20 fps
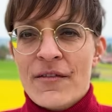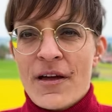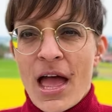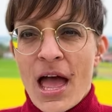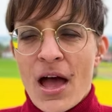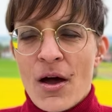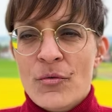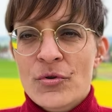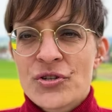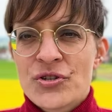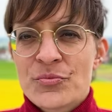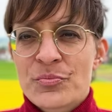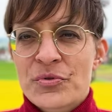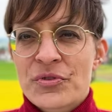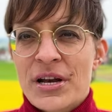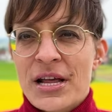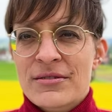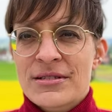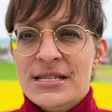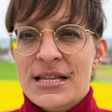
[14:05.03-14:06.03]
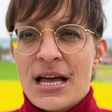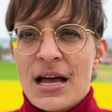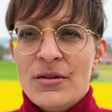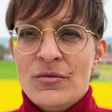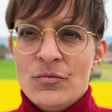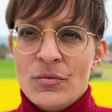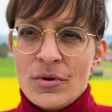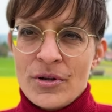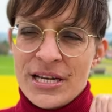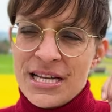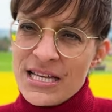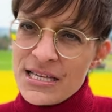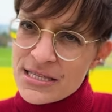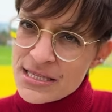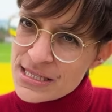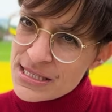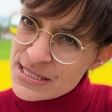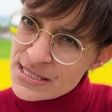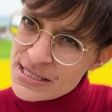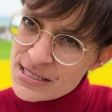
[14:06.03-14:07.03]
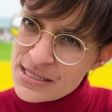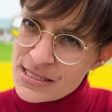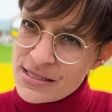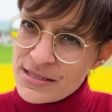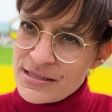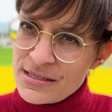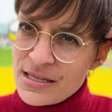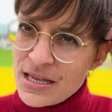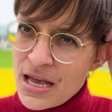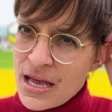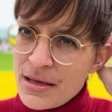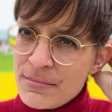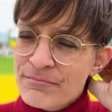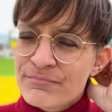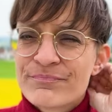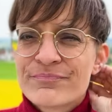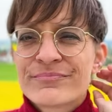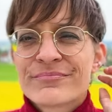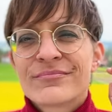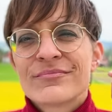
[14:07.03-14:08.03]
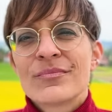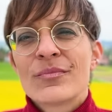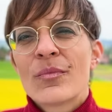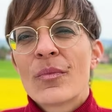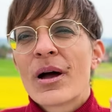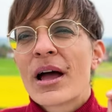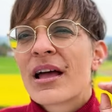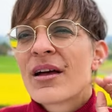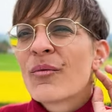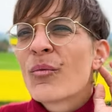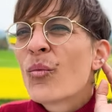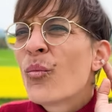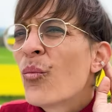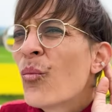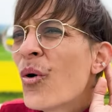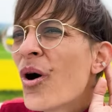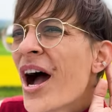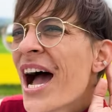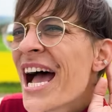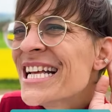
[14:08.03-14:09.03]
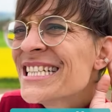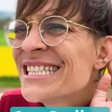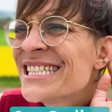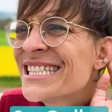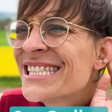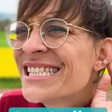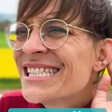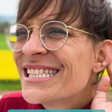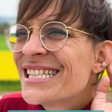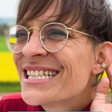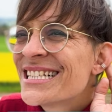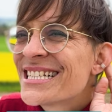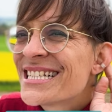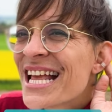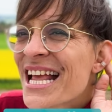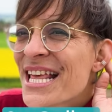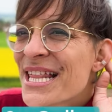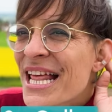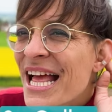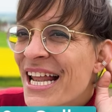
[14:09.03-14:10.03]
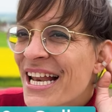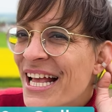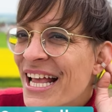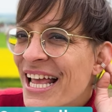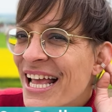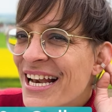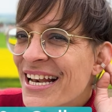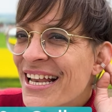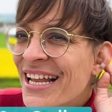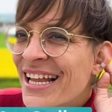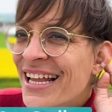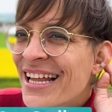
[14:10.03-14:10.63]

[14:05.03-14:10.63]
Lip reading: How would you pronounce that one? It's, yeah. What? Say that again.